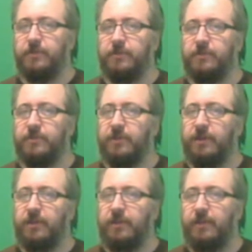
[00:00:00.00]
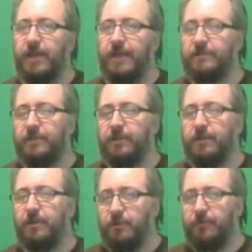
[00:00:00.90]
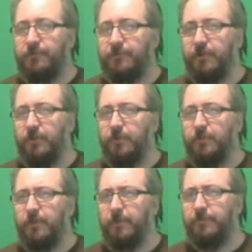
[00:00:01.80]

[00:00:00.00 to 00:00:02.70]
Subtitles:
the slightly less good film